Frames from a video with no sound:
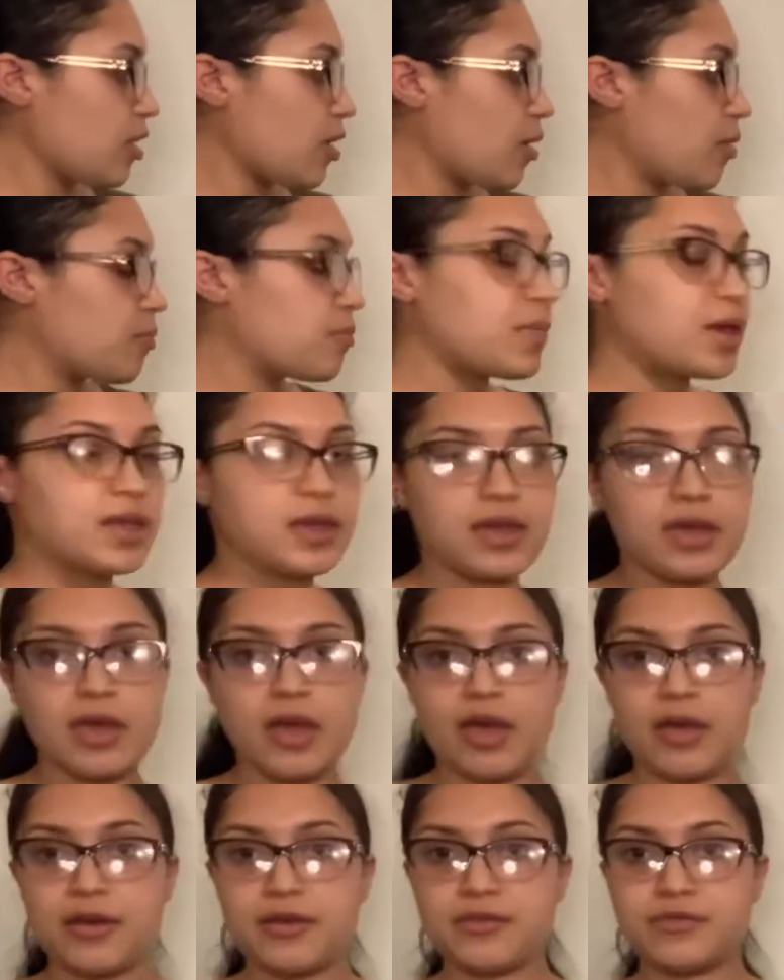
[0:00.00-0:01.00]
many
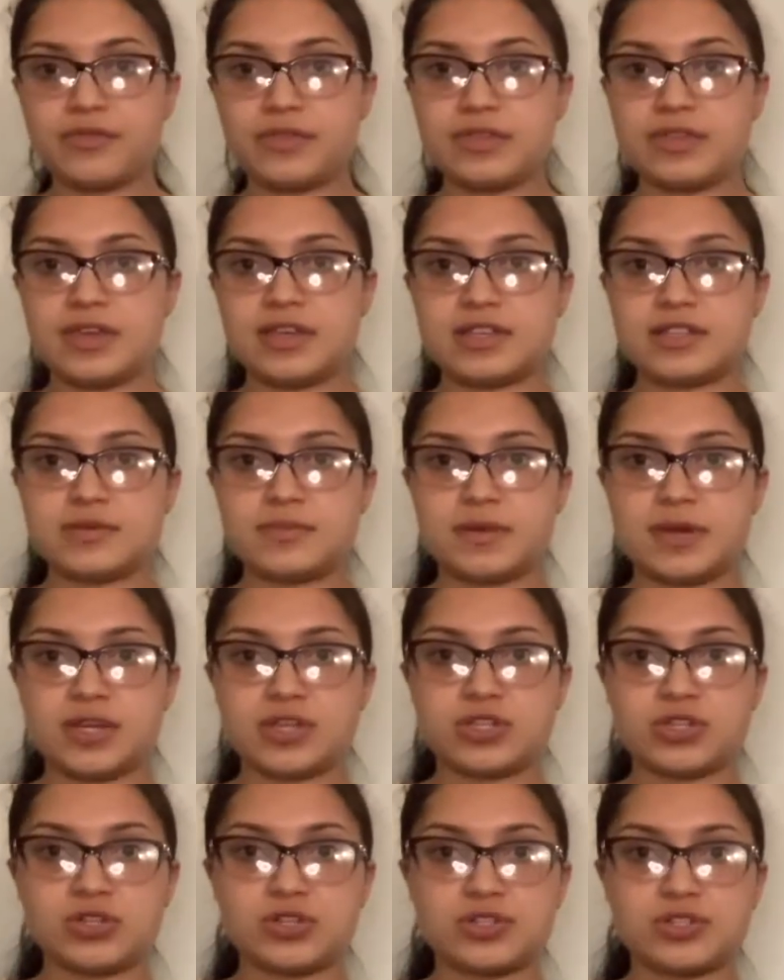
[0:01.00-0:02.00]
of these
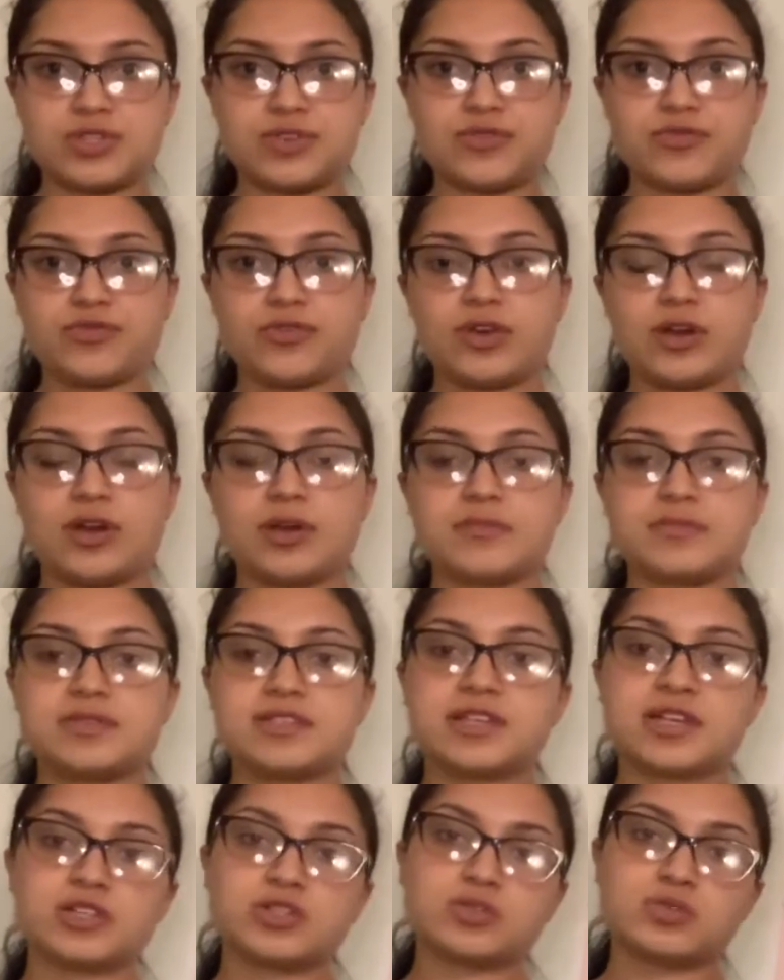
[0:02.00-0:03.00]
pictures from
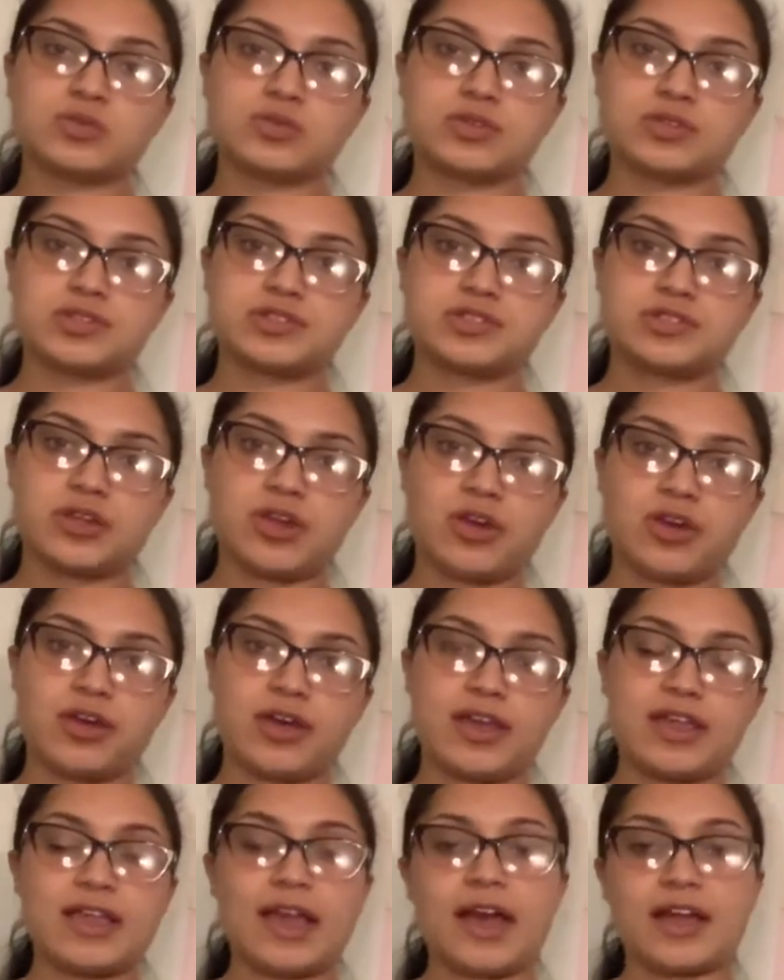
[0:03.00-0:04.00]
sexual assault
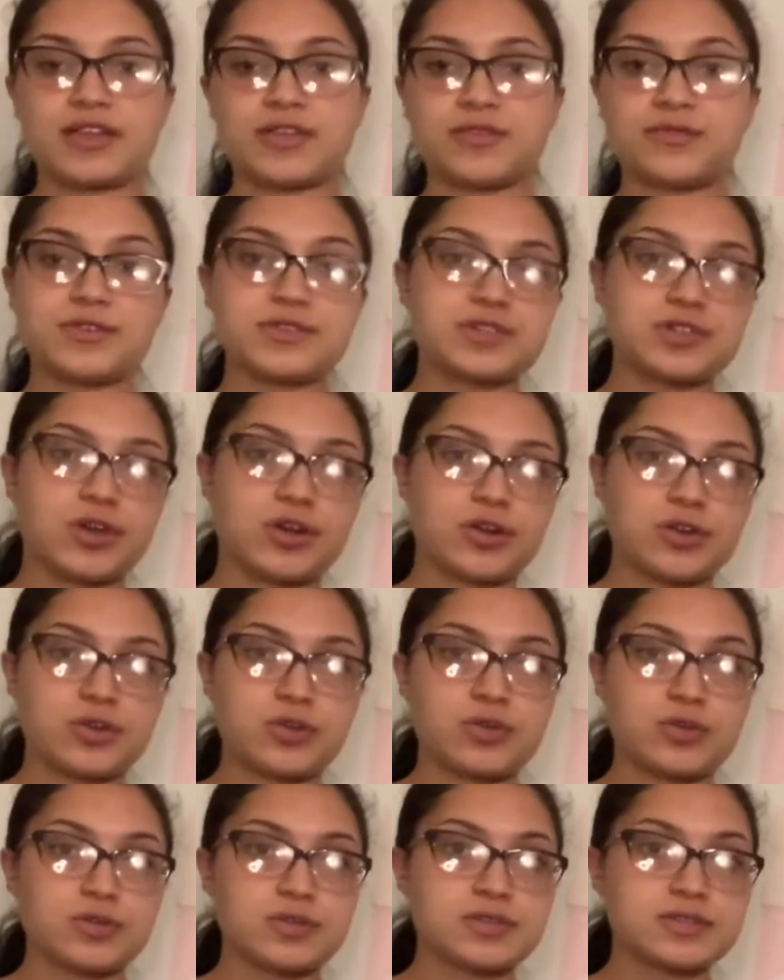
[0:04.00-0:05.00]
and activist
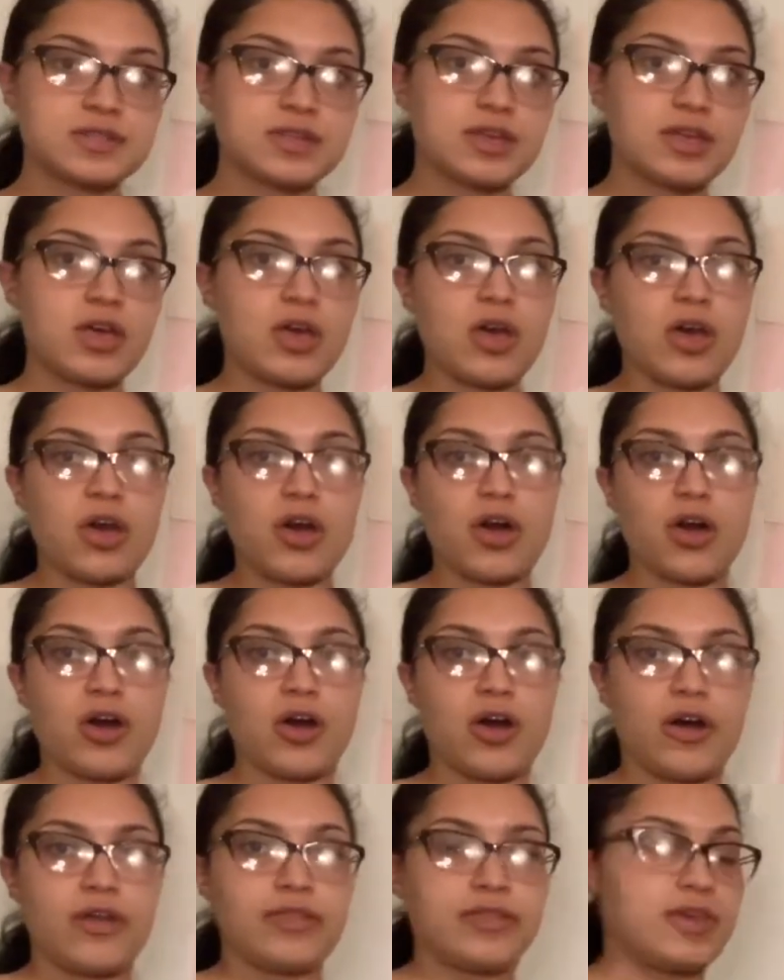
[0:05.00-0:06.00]
articles
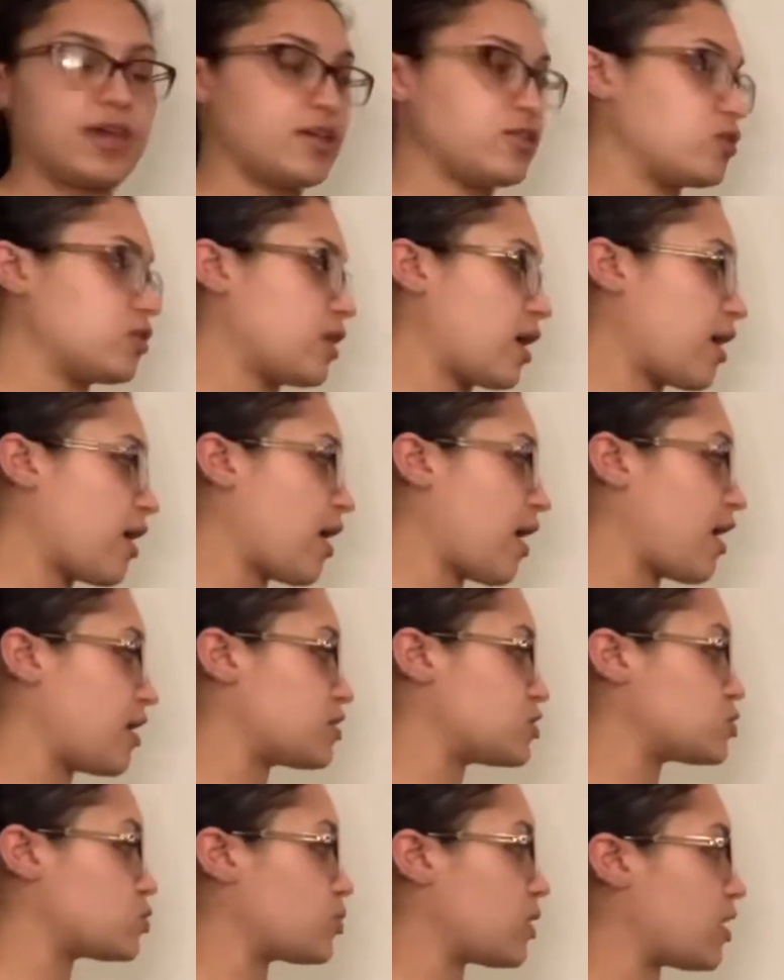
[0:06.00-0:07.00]
on the internet,
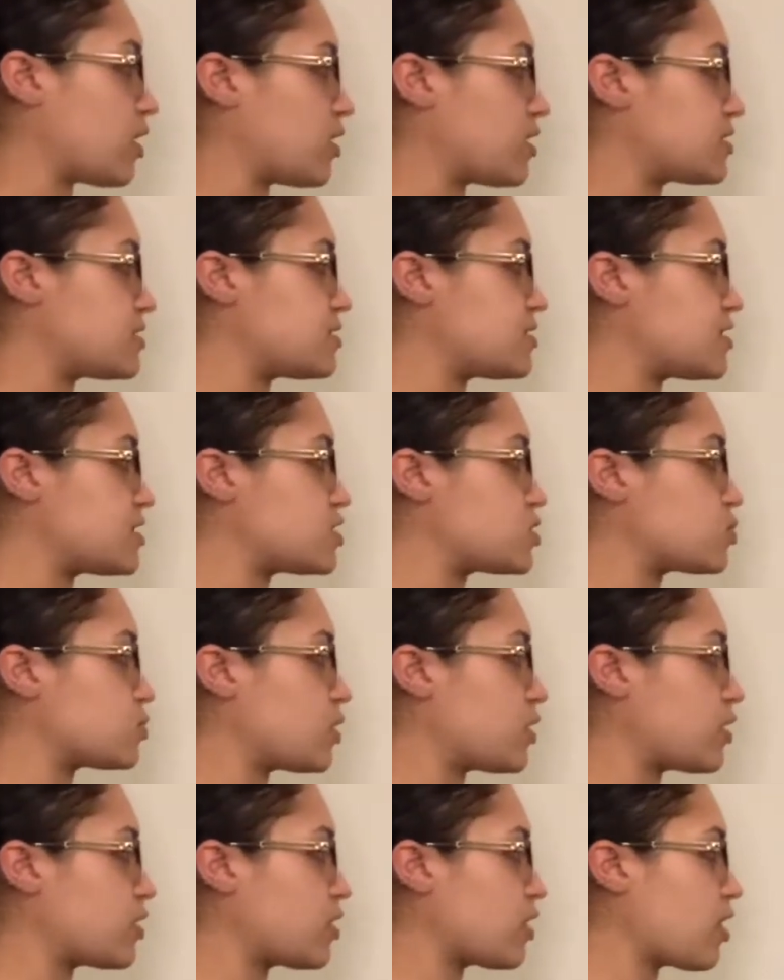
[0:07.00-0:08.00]
as well as this
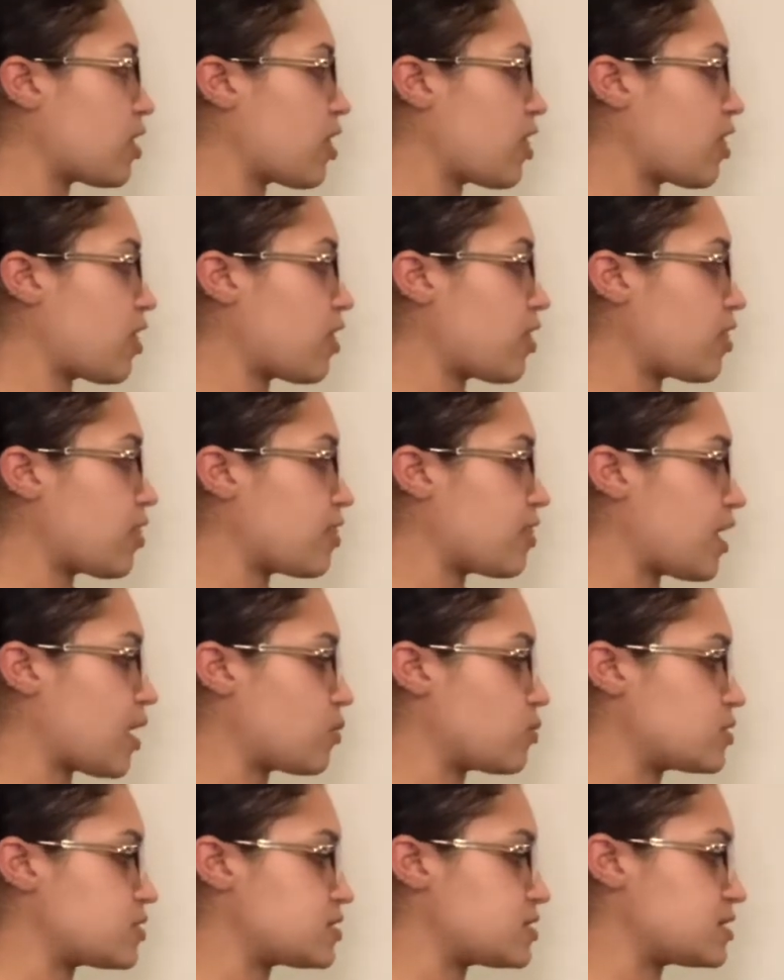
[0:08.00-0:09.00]
one that
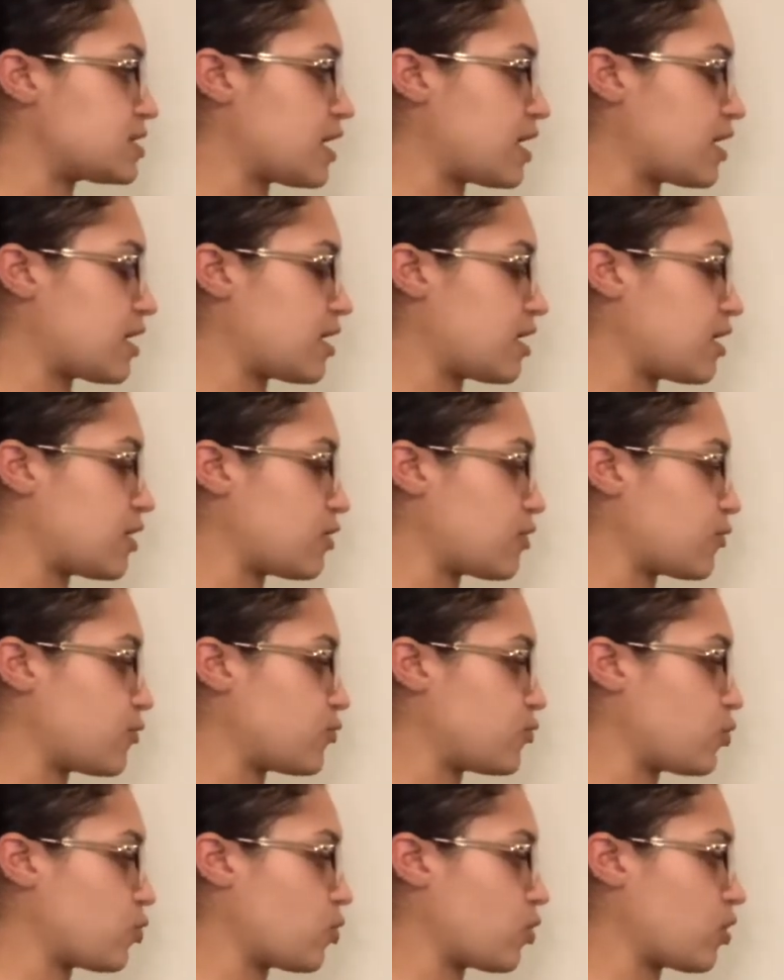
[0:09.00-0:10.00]
was taken
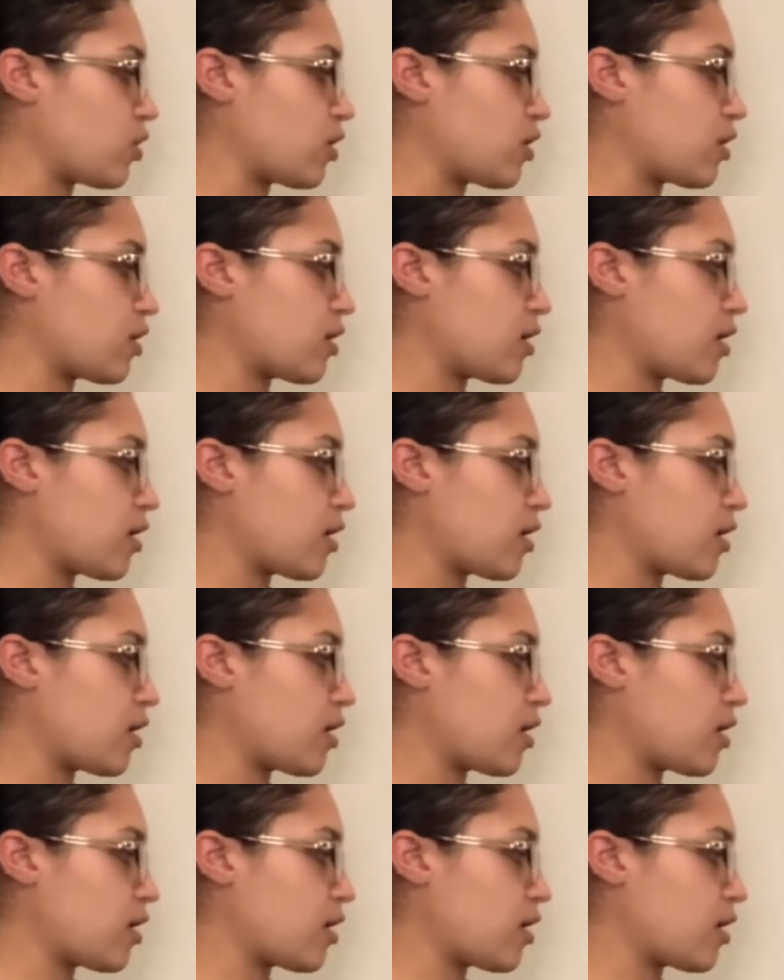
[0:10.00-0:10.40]
for